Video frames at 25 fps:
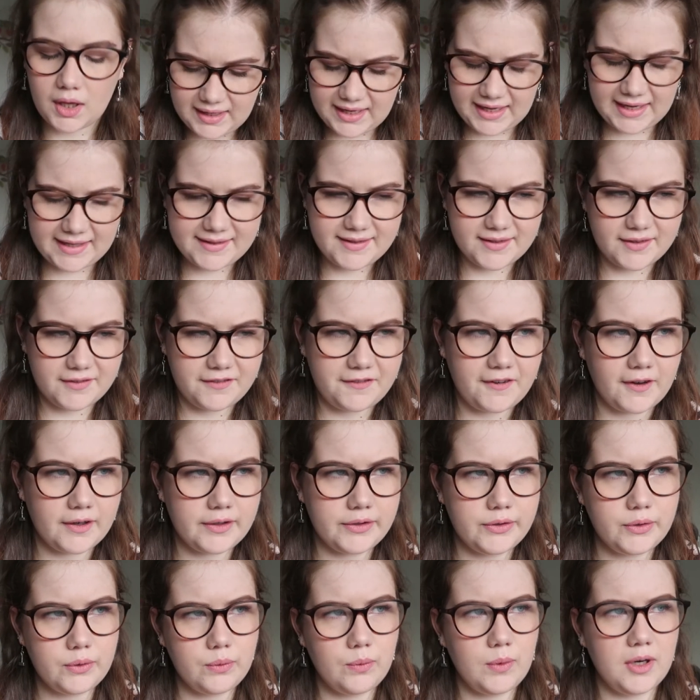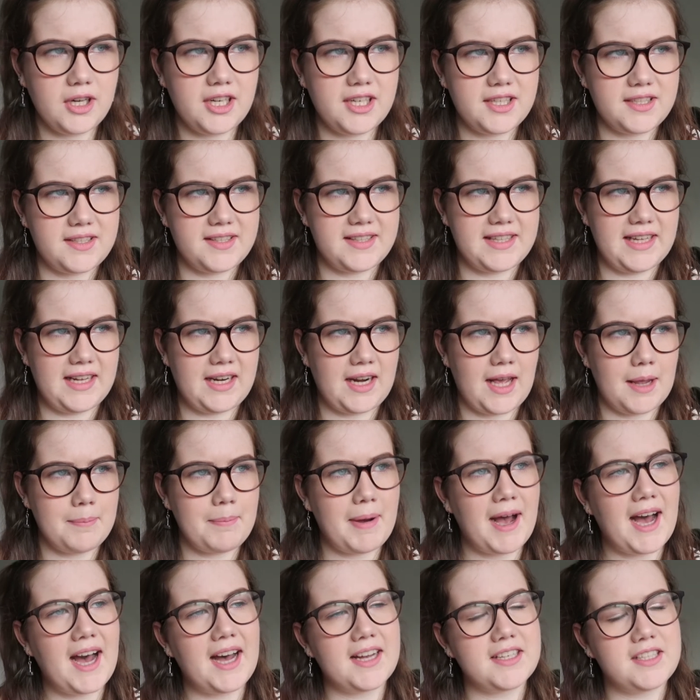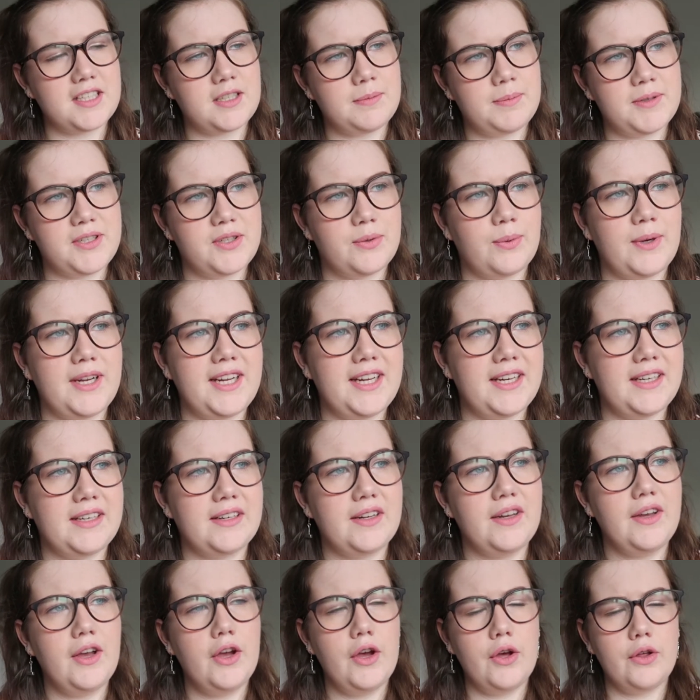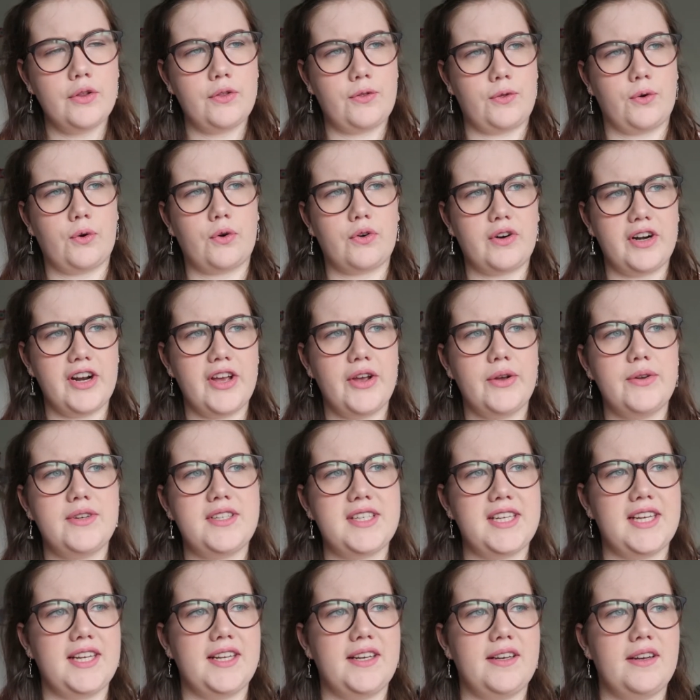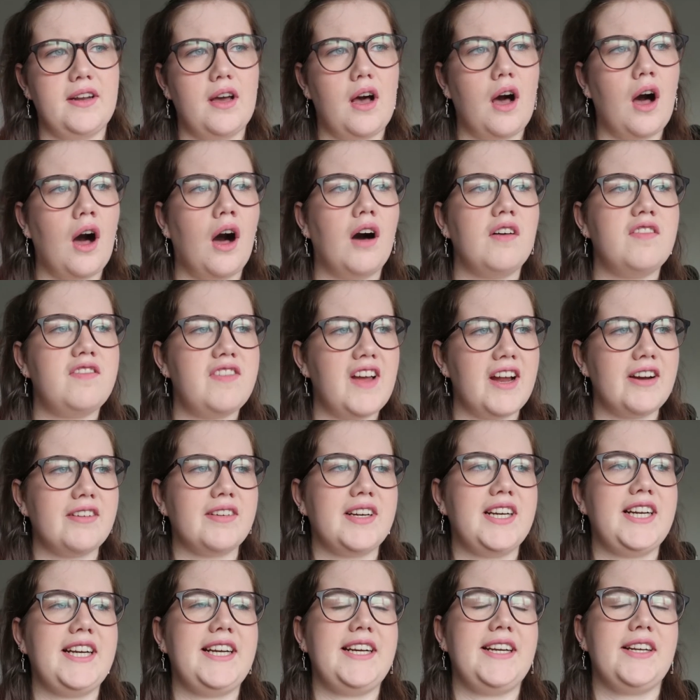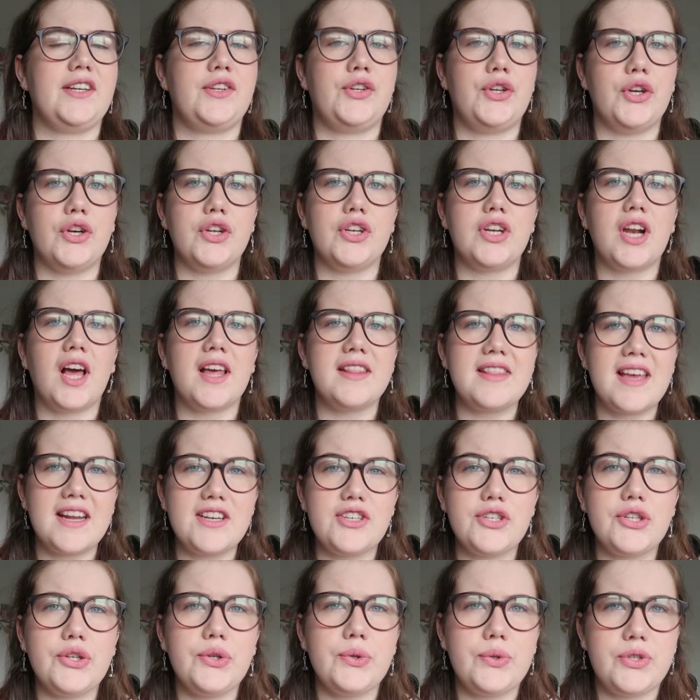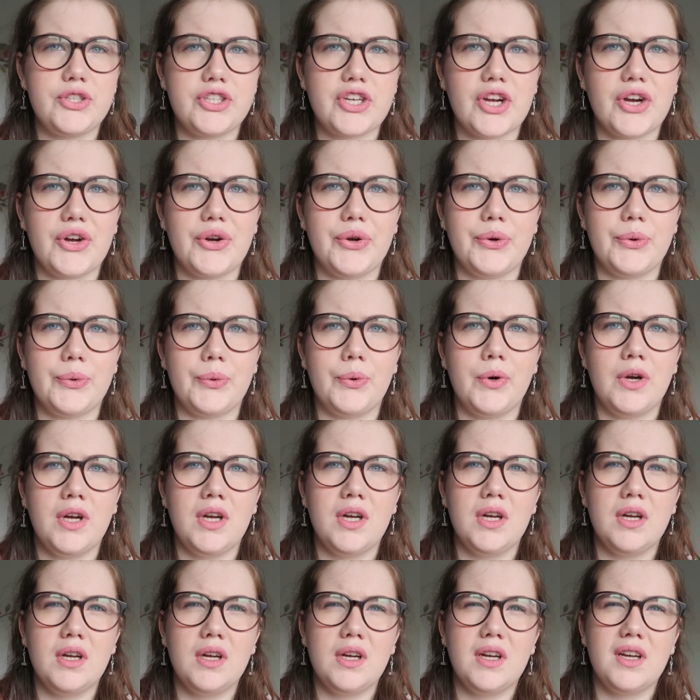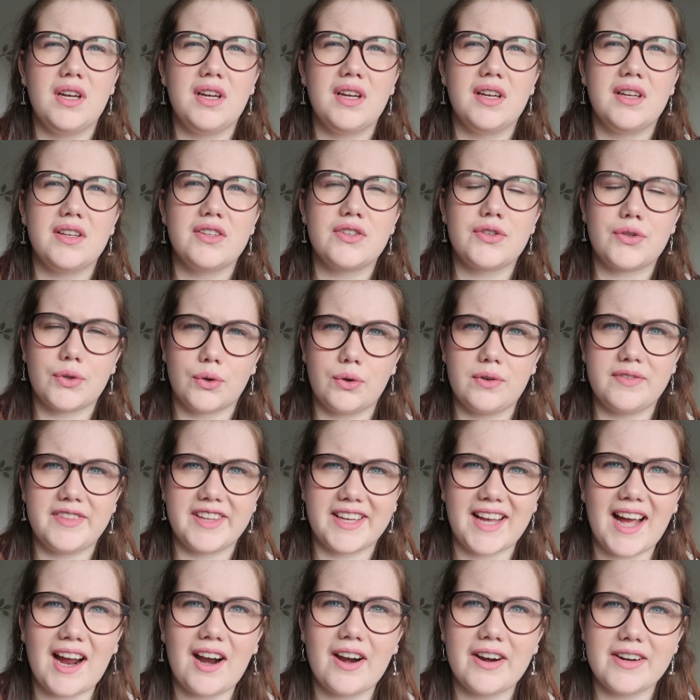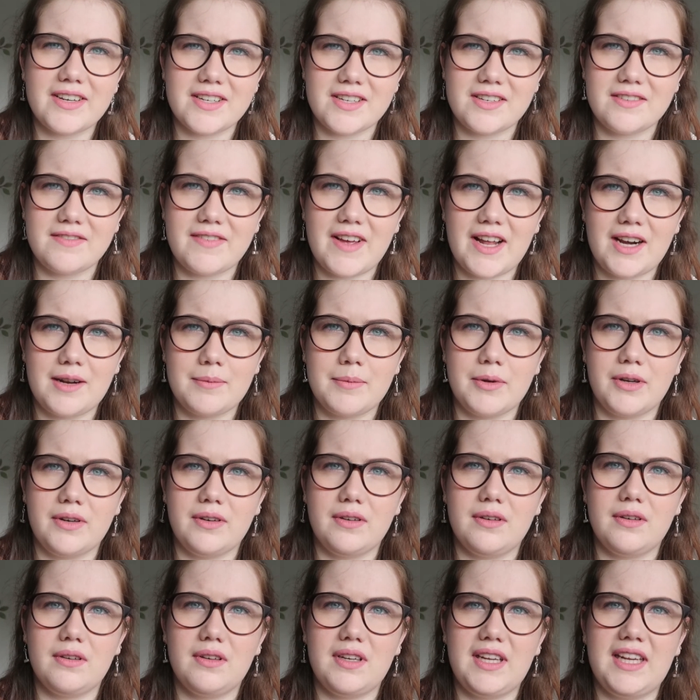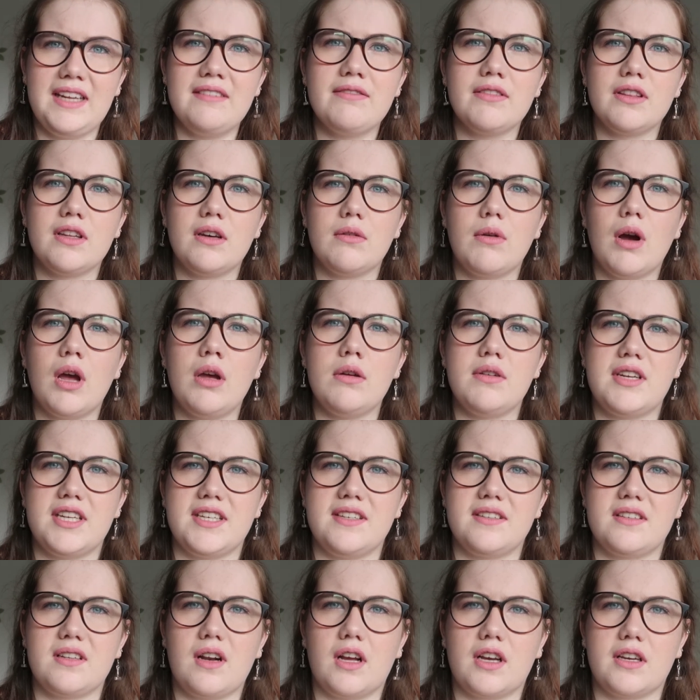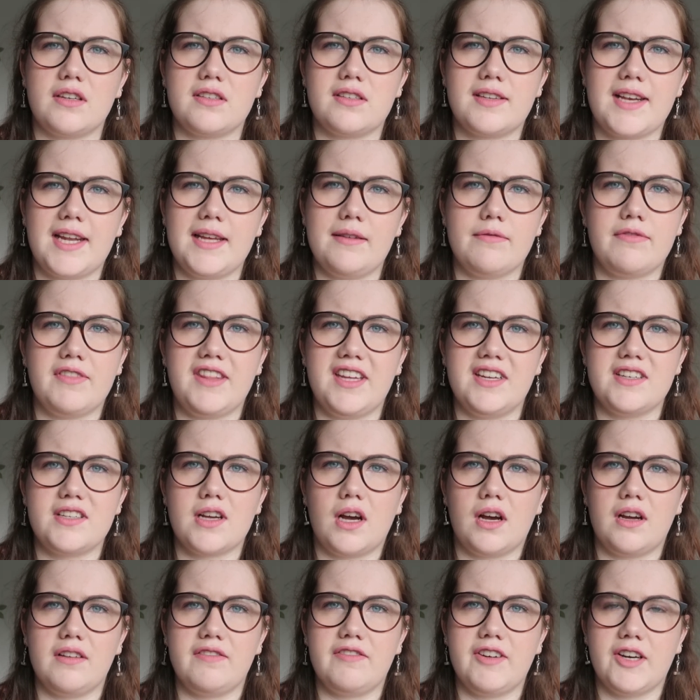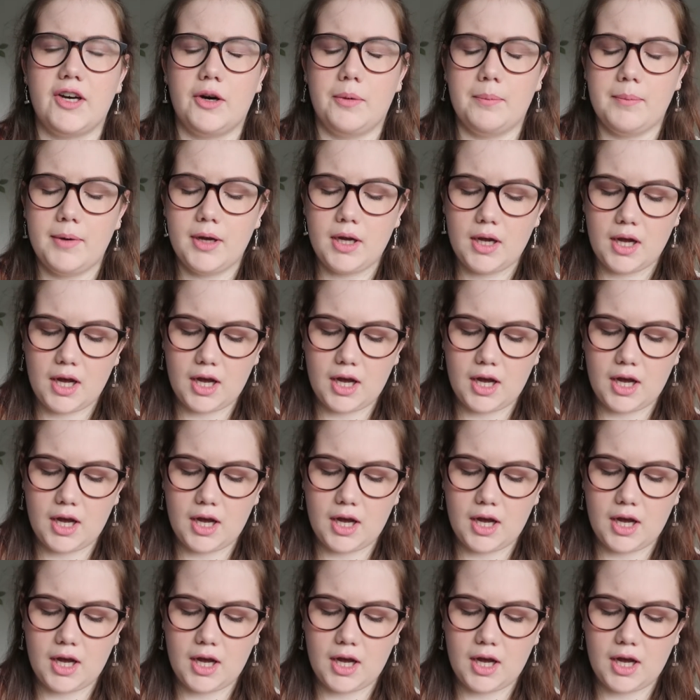And the final words that are, like, passed between Thor and Odin are very good. Like, they do show sort of the character development, even though Odin's, like, asleep for the entire film.